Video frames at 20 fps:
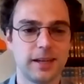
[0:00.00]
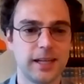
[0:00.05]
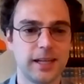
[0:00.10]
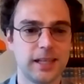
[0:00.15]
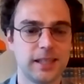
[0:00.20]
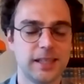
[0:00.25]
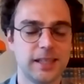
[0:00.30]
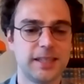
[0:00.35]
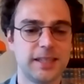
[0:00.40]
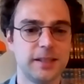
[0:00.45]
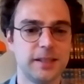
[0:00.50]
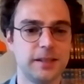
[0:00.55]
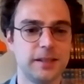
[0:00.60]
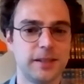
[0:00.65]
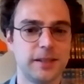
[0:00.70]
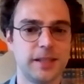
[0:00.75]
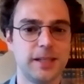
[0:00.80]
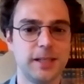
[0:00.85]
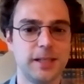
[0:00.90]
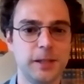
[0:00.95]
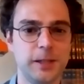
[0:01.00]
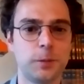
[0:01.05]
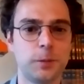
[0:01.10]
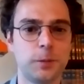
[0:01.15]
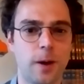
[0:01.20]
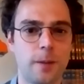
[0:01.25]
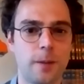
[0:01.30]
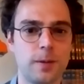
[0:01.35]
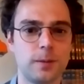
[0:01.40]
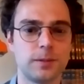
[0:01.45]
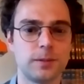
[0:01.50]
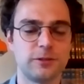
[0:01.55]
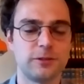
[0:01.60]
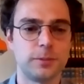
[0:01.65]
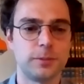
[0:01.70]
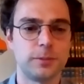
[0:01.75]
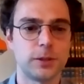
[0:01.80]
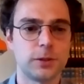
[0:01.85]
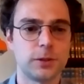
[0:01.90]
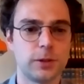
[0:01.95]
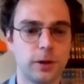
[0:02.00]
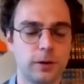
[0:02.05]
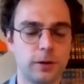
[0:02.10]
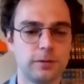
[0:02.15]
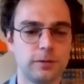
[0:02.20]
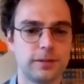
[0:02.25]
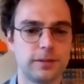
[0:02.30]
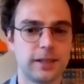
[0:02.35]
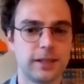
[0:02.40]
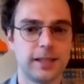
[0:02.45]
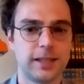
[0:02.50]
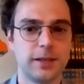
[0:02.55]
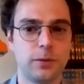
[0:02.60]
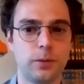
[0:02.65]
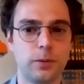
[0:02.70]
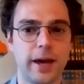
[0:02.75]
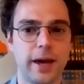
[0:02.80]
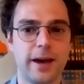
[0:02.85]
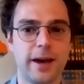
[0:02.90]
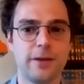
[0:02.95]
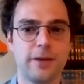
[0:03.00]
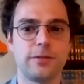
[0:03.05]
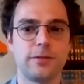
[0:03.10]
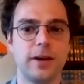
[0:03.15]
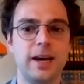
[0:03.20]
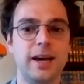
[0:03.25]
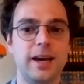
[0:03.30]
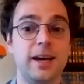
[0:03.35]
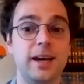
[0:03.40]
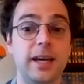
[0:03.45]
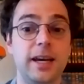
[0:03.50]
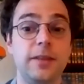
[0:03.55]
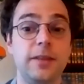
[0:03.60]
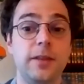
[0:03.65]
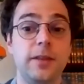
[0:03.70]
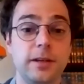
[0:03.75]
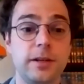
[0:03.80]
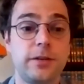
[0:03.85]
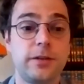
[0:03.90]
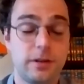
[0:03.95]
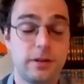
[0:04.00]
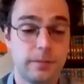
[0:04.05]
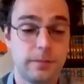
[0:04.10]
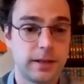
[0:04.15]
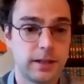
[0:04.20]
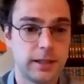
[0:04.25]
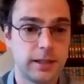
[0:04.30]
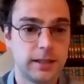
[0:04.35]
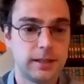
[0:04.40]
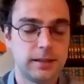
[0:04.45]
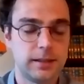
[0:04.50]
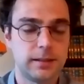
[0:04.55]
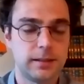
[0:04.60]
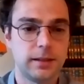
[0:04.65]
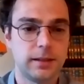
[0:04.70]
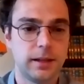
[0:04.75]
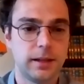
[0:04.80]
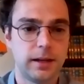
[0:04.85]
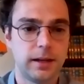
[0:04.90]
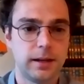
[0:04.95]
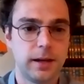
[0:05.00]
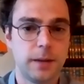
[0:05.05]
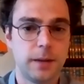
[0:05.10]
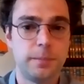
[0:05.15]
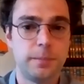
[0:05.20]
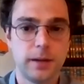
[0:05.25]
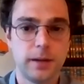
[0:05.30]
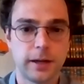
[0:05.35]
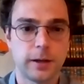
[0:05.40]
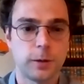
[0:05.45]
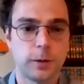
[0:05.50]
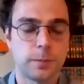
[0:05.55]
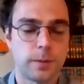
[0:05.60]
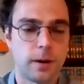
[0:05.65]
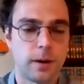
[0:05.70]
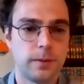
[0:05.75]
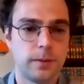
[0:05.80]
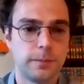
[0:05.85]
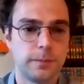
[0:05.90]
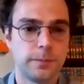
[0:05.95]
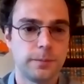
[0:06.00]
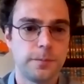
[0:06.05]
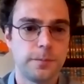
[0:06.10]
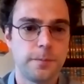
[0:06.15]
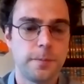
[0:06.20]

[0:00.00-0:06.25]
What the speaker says: think the legal problems have been solved. I think we have, in the interim at least, a political problem.